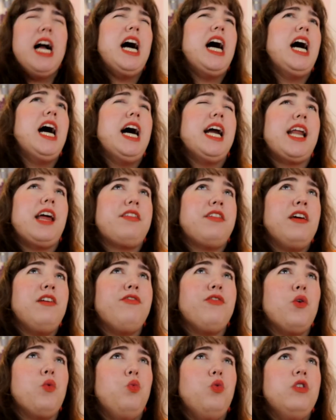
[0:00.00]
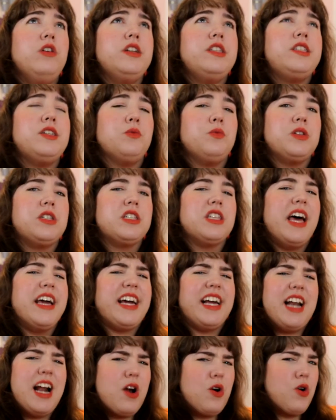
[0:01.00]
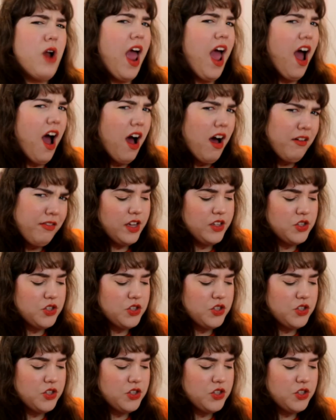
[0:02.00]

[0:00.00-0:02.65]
And I think for Woods, it was like an hour and a half.